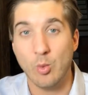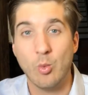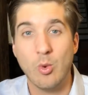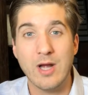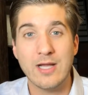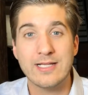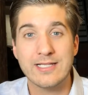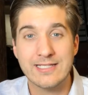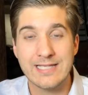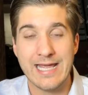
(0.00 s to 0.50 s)

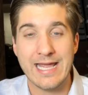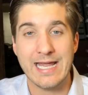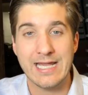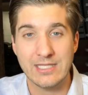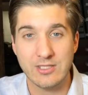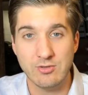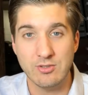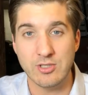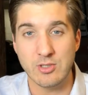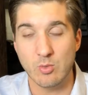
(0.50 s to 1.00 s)
What
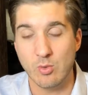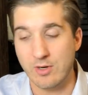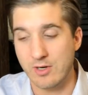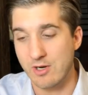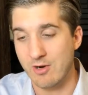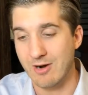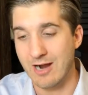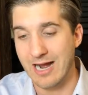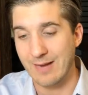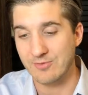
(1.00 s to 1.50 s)
can you do? What are
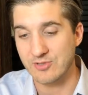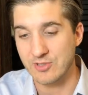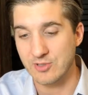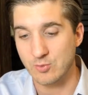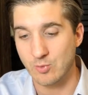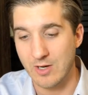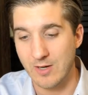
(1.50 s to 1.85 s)
your options?